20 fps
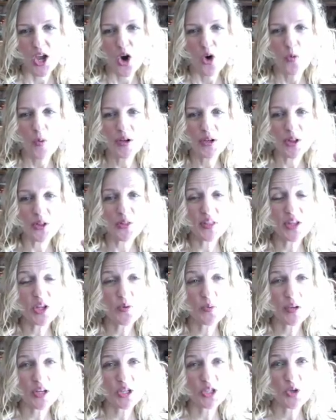One other thing you
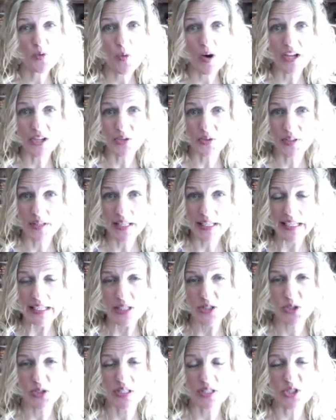want to do while you're in the
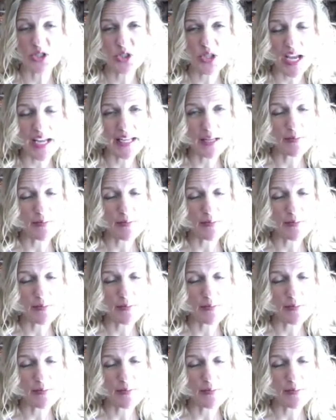kitchen is shine